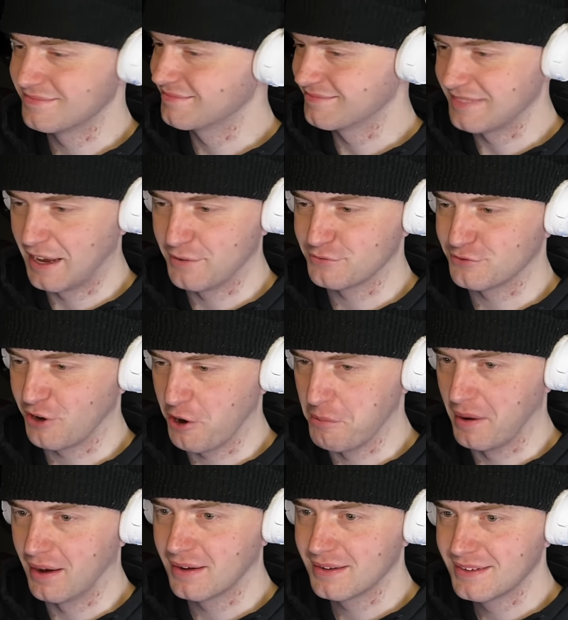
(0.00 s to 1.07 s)
I have
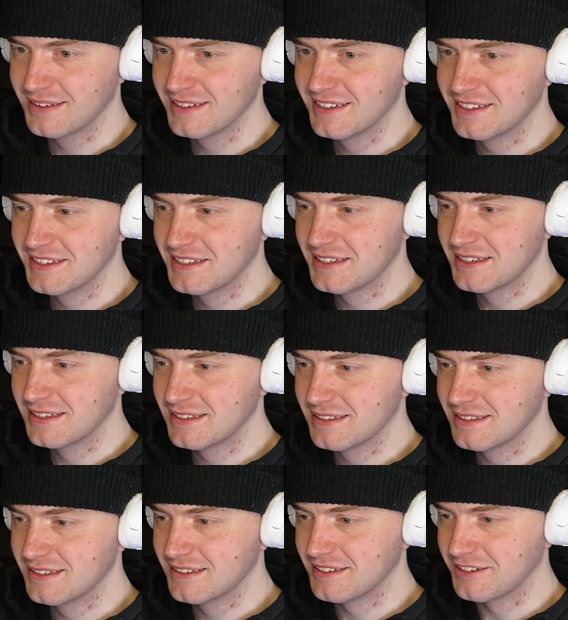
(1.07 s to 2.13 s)
trauma.
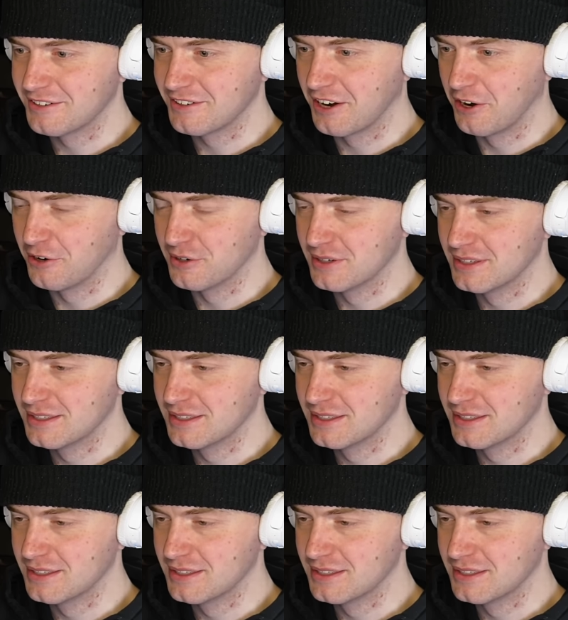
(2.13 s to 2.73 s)
Oh no.